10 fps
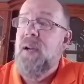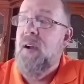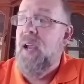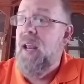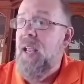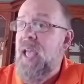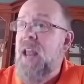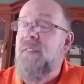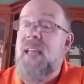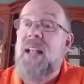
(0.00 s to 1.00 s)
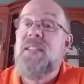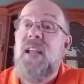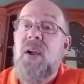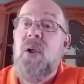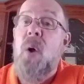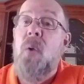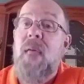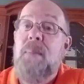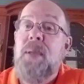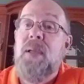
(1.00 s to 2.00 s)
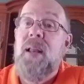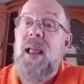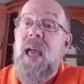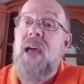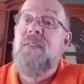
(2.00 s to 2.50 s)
All right, and again, if that's their goal, that $1.5 million, they